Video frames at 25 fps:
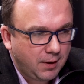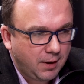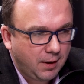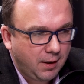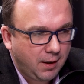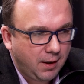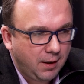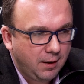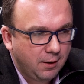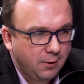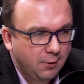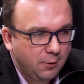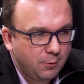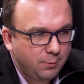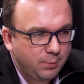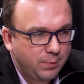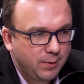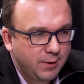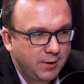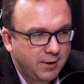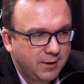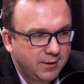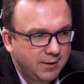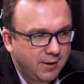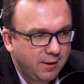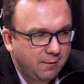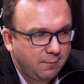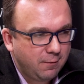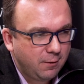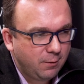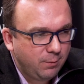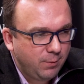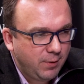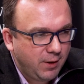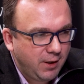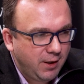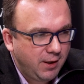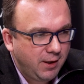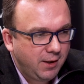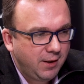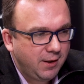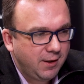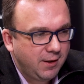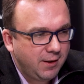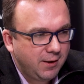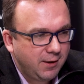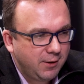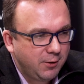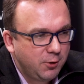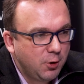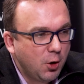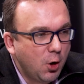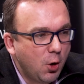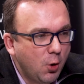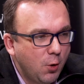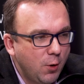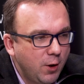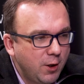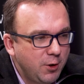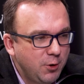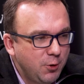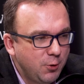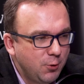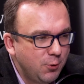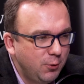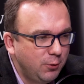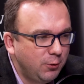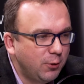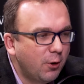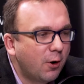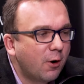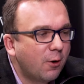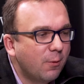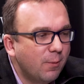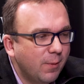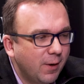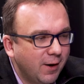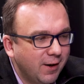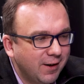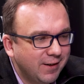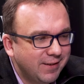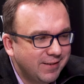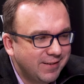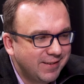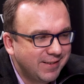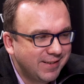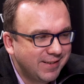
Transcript: I hope there will be no new normal,